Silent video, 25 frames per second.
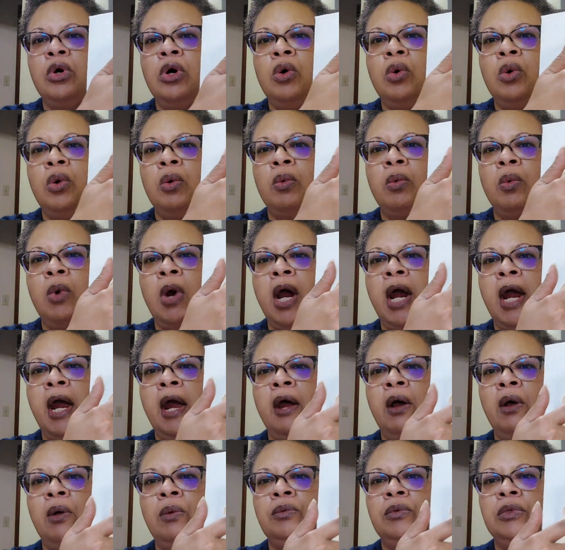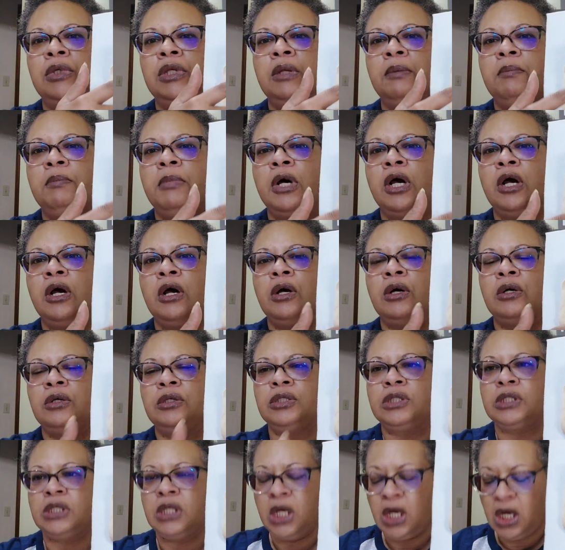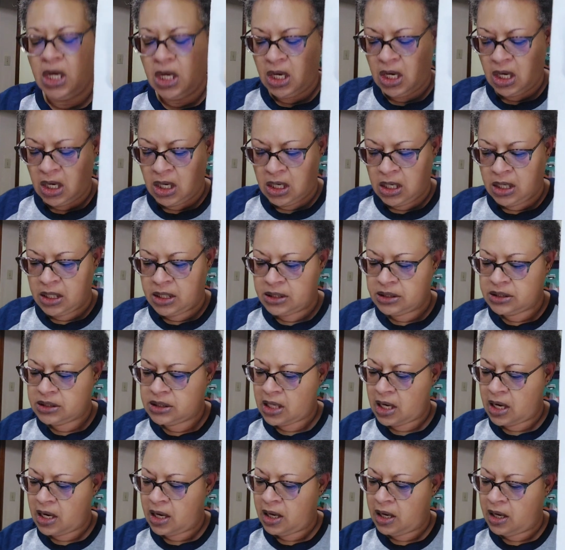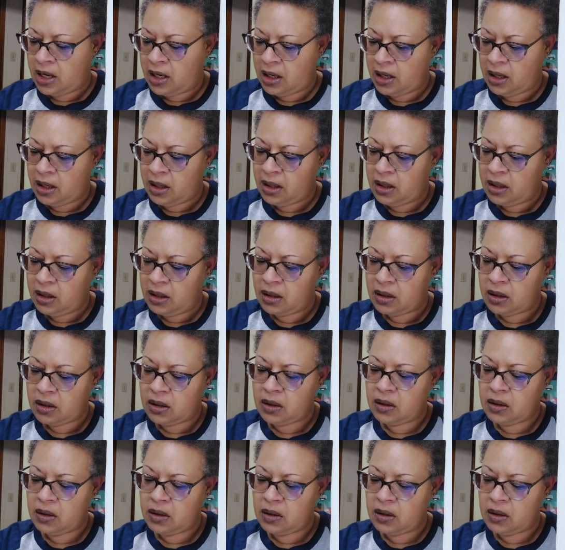go around the birds is a,